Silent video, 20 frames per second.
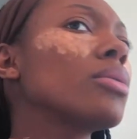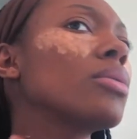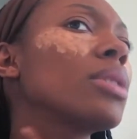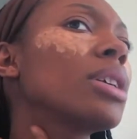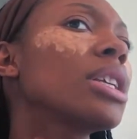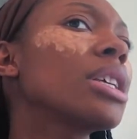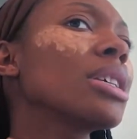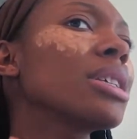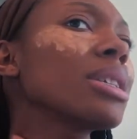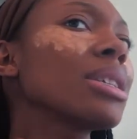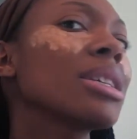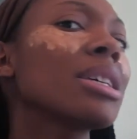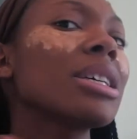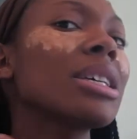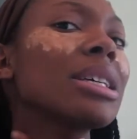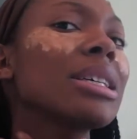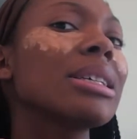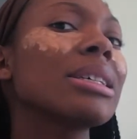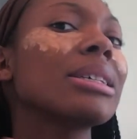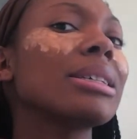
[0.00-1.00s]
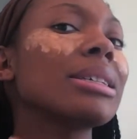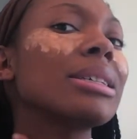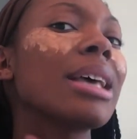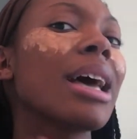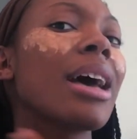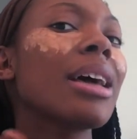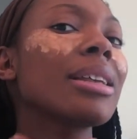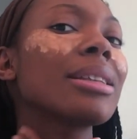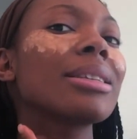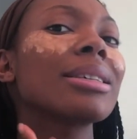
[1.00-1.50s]
what is this?
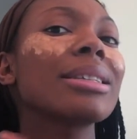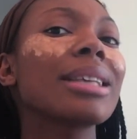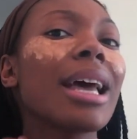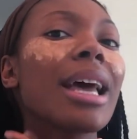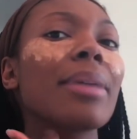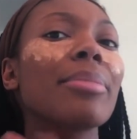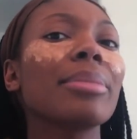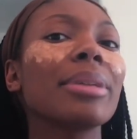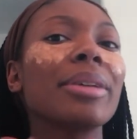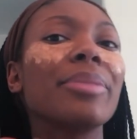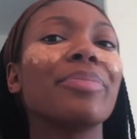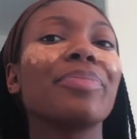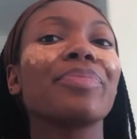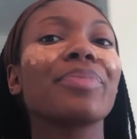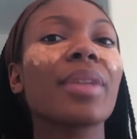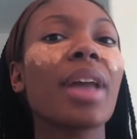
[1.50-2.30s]
How does this happen?